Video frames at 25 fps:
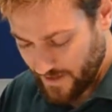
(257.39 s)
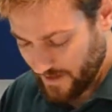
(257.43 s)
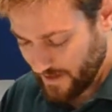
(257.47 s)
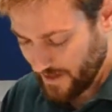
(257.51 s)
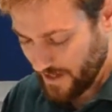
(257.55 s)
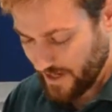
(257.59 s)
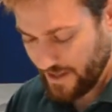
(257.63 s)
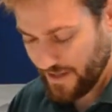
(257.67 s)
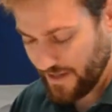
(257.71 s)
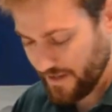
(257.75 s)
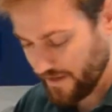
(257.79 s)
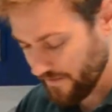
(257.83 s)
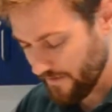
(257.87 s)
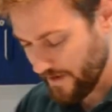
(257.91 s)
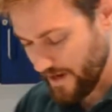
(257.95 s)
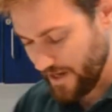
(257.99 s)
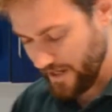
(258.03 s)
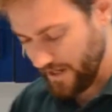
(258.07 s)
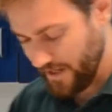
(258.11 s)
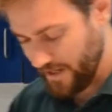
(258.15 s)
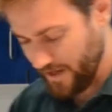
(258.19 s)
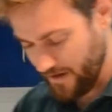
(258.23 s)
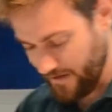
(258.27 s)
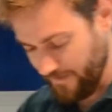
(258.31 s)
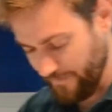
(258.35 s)
and then you're ready
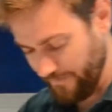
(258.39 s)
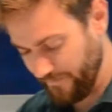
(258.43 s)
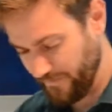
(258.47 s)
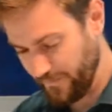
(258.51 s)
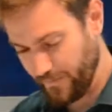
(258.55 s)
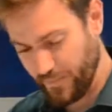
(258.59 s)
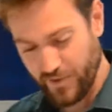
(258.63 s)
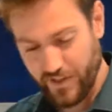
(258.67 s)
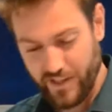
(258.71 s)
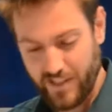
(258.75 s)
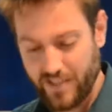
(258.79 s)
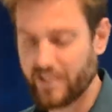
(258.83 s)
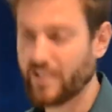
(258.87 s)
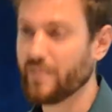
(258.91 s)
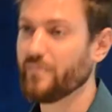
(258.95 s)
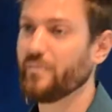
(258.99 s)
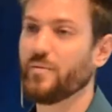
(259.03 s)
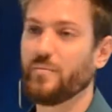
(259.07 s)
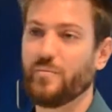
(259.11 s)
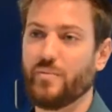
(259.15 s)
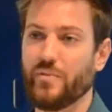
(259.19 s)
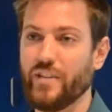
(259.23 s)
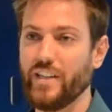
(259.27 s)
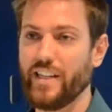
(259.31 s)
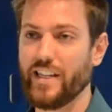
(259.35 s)
to go. Pretty
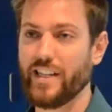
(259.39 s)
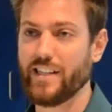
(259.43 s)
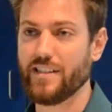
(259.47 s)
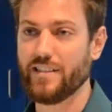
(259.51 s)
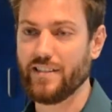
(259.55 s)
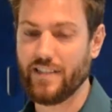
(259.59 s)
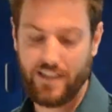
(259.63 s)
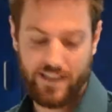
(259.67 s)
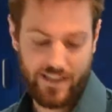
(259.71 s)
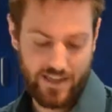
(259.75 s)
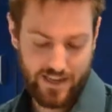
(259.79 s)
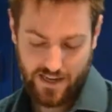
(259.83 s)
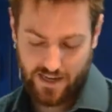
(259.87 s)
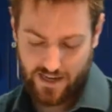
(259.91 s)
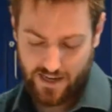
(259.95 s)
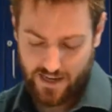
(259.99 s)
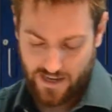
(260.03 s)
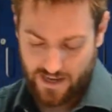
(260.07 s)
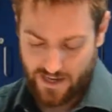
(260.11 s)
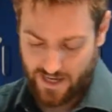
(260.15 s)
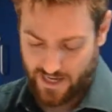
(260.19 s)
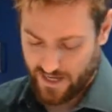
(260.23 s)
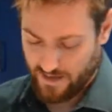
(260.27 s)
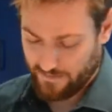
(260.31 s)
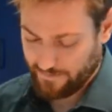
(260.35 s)
simple, pretty easy.
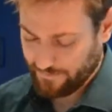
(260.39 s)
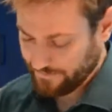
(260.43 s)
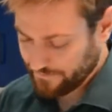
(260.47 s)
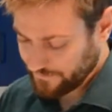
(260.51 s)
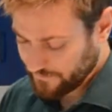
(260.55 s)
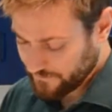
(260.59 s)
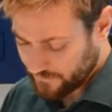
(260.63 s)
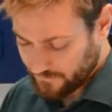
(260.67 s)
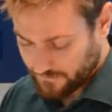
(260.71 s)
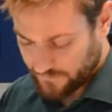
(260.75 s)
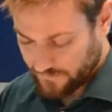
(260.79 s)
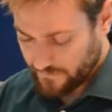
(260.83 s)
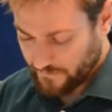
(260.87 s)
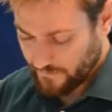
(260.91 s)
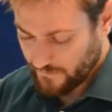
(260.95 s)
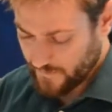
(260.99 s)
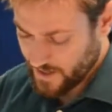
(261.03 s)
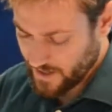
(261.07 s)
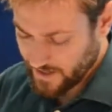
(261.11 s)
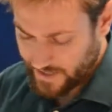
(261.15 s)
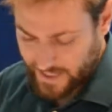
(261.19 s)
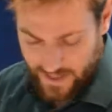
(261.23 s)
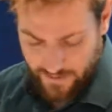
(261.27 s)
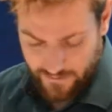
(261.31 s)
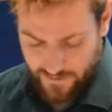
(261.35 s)

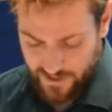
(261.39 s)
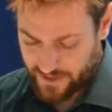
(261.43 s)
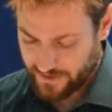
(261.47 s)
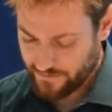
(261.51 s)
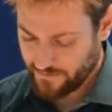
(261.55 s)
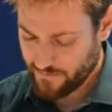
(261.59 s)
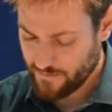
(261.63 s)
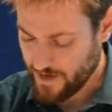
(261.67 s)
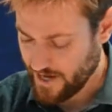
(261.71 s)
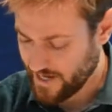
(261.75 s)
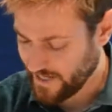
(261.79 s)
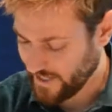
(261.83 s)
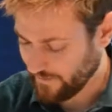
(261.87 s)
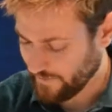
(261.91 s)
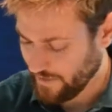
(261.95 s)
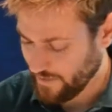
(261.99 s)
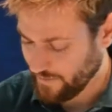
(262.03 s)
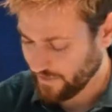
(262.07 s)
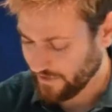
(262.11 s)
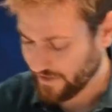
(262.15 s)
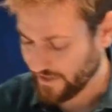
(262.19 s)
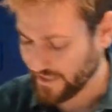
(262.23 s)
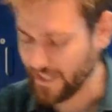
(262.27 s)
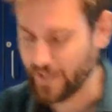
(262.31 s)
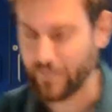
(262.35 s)
Again, we're just reminding
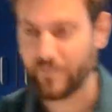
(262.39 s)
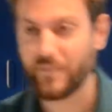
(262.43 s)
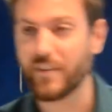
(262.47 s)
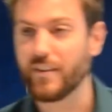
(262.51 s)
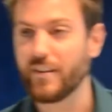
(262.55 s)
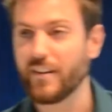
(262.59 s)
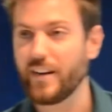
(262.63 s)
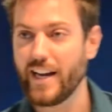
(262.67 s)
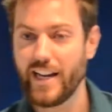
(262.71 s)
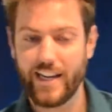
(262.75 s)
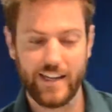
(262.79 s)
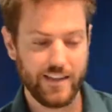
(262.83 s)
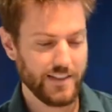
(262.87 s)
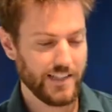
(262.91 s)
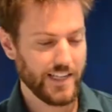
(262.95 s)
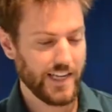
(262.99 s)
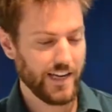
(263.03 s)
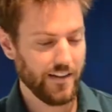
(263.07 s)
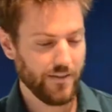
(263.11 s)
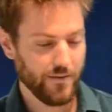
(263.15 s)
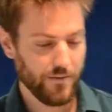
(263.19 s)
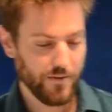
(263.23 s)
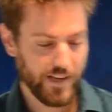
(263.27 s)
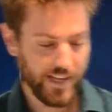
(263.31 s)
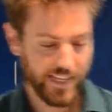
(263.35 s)
people to keep their hands out
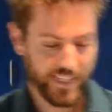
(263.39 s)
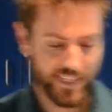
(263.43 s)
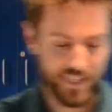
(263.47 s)
of the way,